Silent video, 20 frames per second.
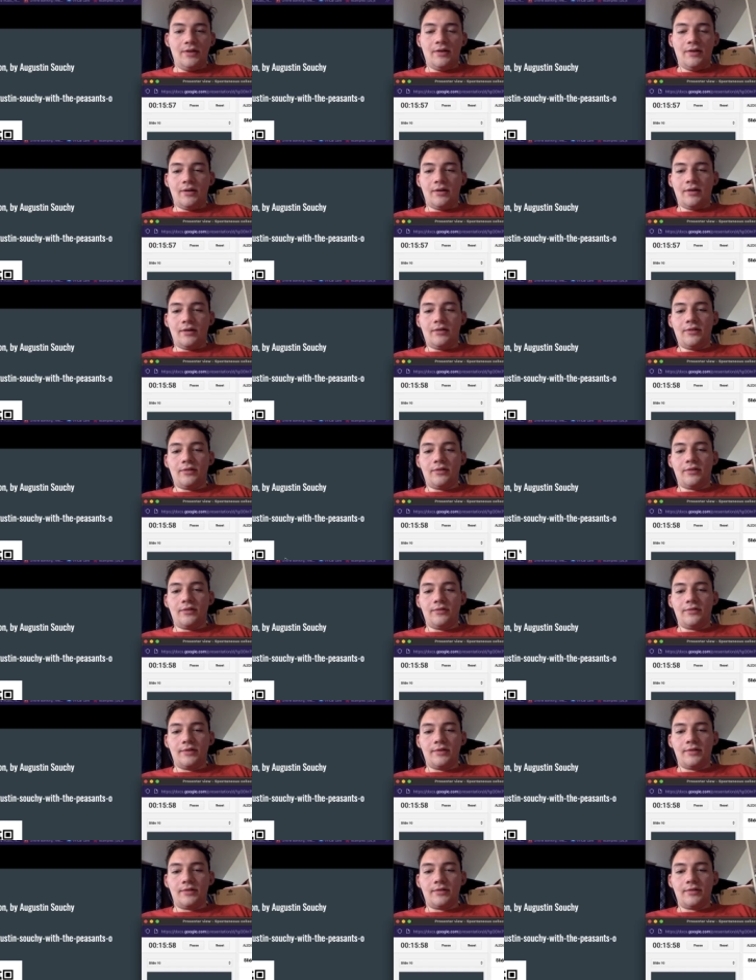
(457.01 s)
You can use
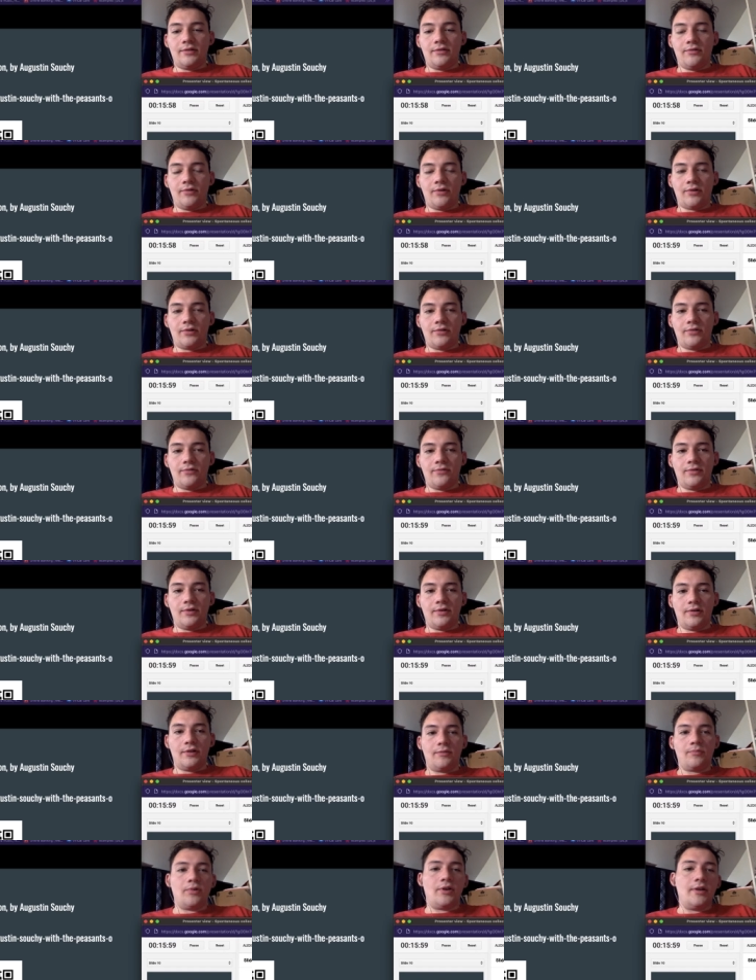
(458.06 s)
this QR code for the
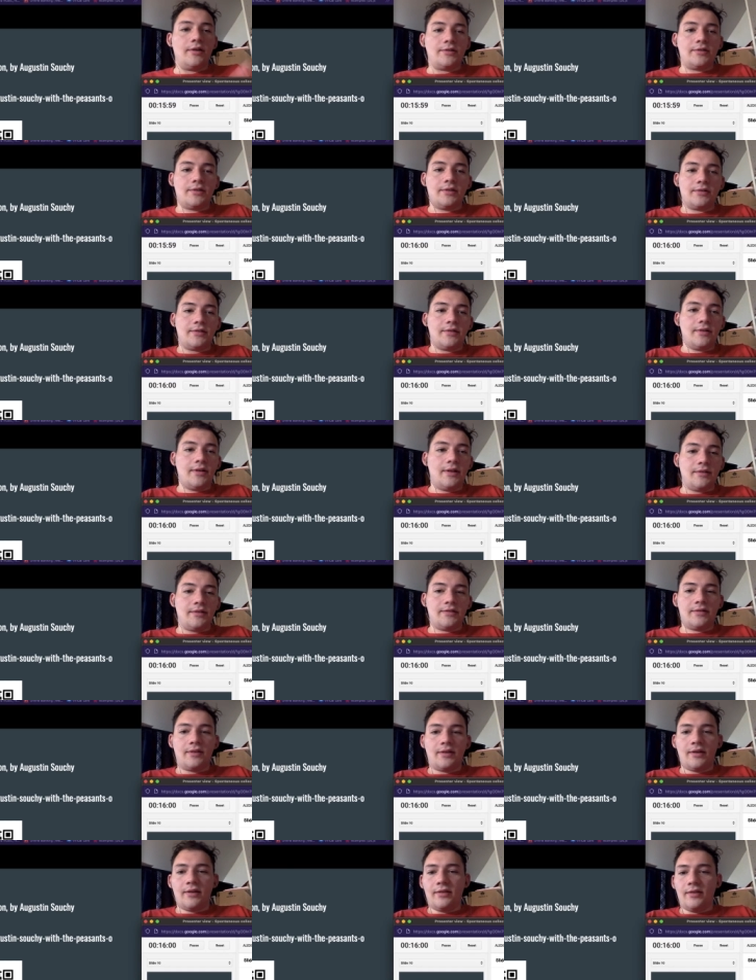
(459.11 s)
link, but it's
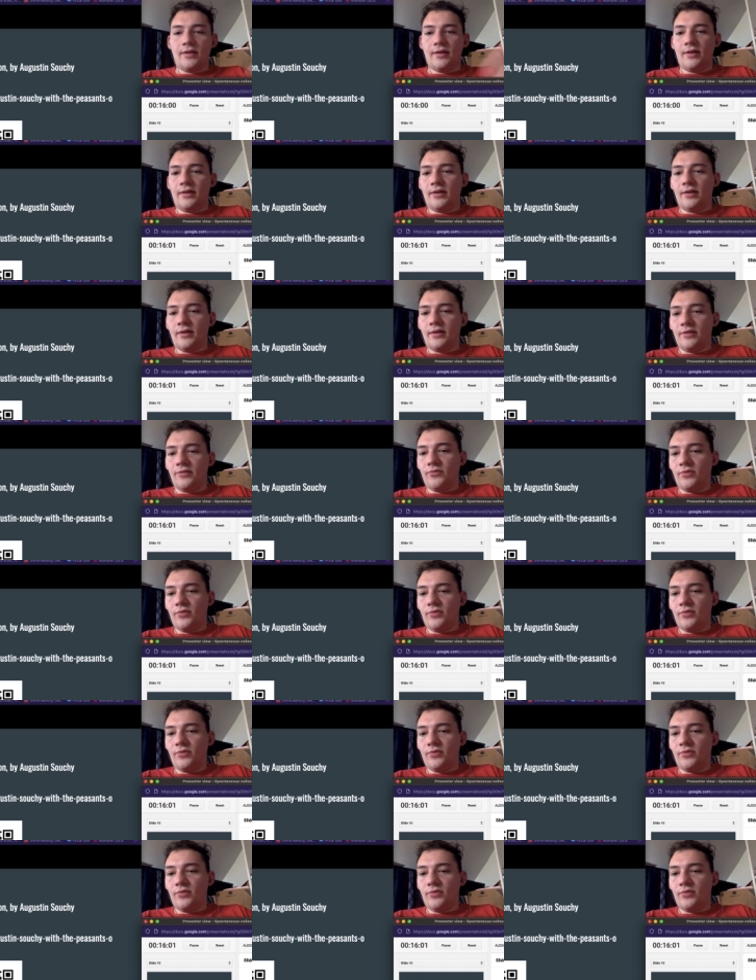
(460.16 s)
the